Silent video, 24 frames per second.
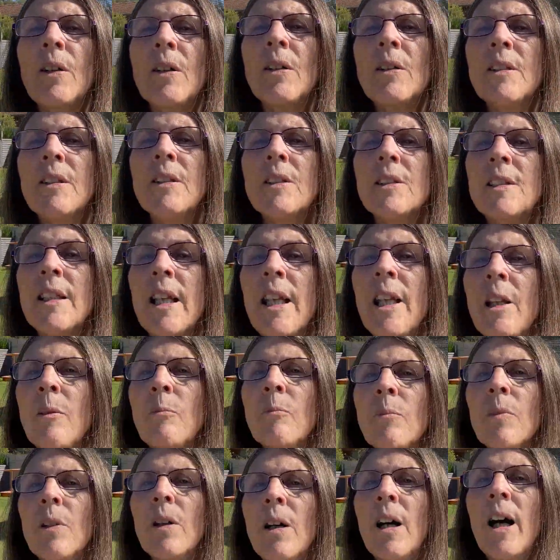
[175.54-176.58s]
see,
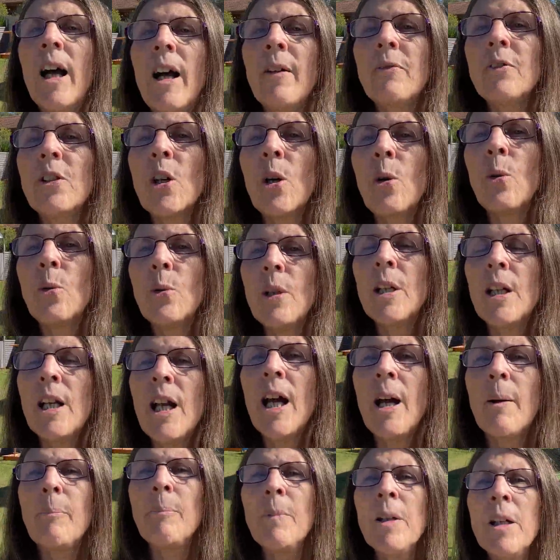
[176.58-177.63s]
I have to hold it
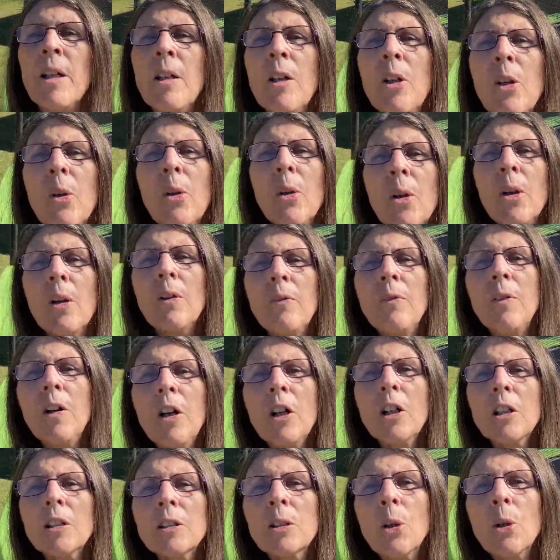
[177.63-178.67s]
up. You know,
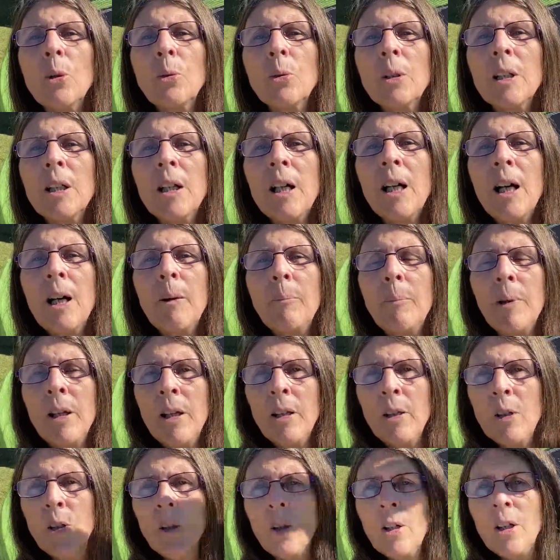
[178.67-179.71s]
vloggers hold it up.
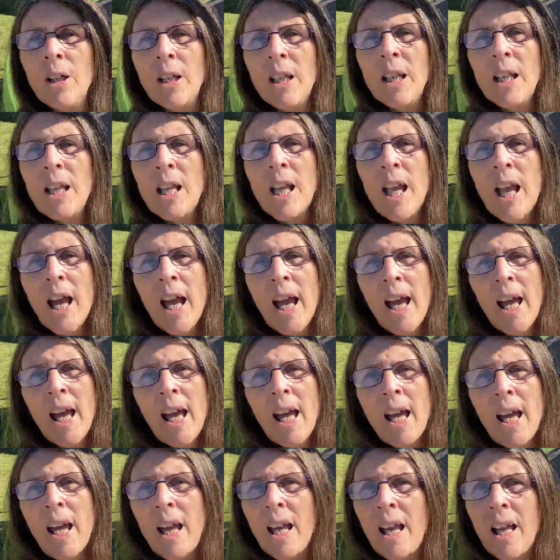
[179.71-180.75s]

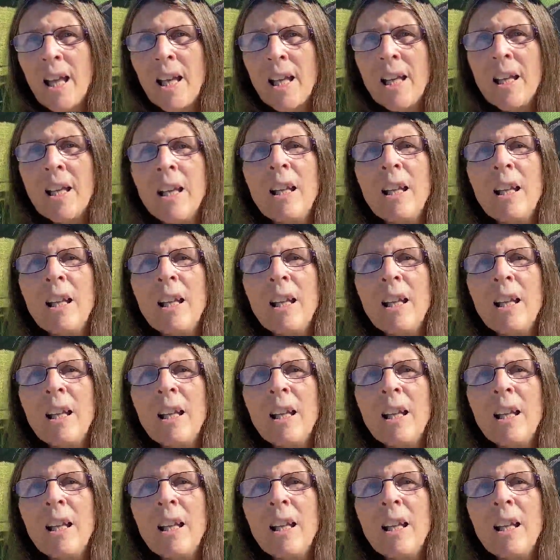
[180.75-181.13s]
Yay!